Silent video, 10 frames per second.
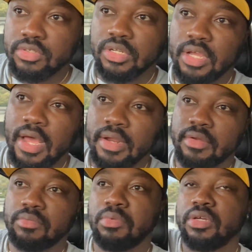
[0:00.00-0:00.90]
to talk to the
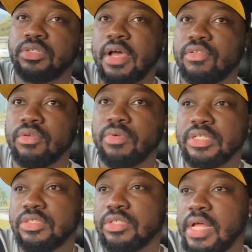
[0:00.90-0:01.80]
guy much after the
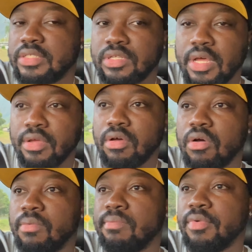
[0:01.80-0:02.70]
races last night.
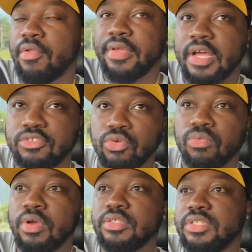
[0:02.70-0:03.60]
Um, we only got
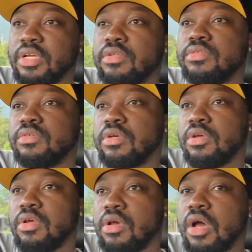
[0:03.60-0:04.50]
two runs in
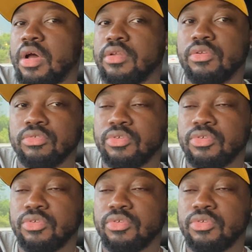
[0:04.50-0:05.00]
uh,